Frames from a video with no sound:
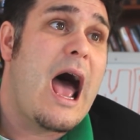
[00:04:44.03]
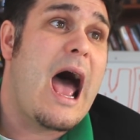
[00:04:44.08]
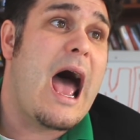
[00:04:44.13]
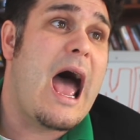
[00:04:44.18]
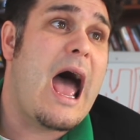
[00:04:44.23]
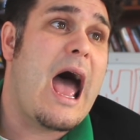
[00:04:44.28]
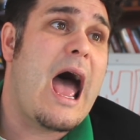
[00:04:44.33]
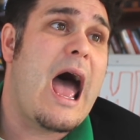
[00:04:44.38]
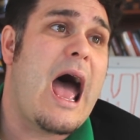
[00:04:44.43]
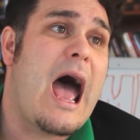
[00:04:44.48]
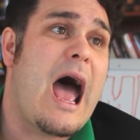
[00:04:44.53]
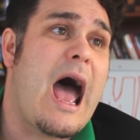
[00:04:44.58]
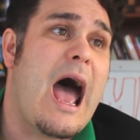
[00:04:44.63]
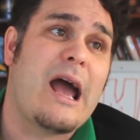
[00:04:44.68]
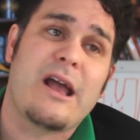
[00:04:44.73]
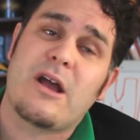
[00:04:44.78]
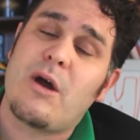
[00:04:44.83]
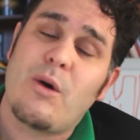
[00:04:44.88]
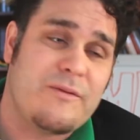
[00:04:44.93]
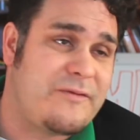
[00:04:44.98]

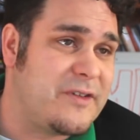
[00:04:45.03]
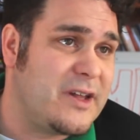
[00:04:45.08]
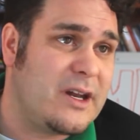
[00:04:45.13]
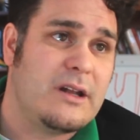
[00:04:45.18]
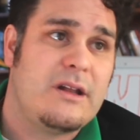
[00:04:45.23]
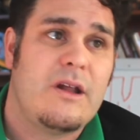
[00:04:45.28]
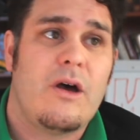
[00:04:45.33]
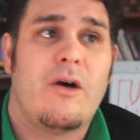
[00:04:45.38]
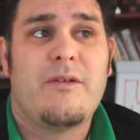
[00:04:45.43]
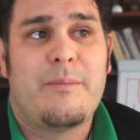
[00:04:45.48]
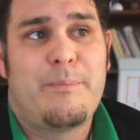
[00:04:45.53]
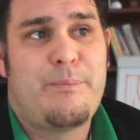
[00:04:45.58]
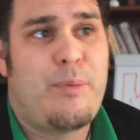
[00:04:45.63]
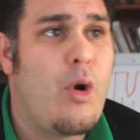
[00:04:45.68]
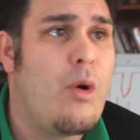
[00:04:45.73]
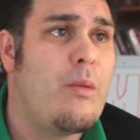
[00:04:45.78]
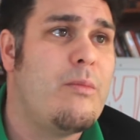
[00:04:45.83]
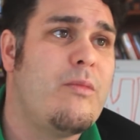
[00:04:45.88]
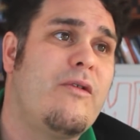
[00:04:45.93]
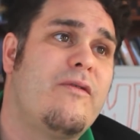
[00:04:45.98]
I go with Villanova.
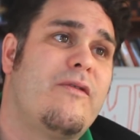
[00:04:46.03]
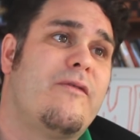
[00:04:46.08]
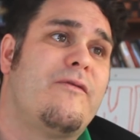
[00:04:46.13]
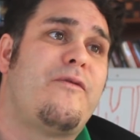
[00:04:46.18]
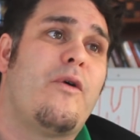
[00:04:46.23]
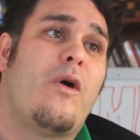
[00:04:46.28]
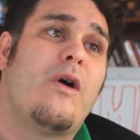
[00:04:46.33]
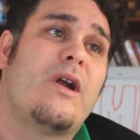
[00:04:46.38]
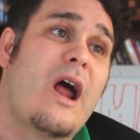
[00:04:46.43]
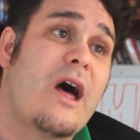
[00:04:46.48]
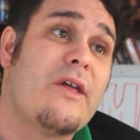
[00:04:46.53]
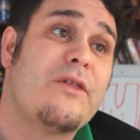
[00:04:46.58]
Boom, moving forward.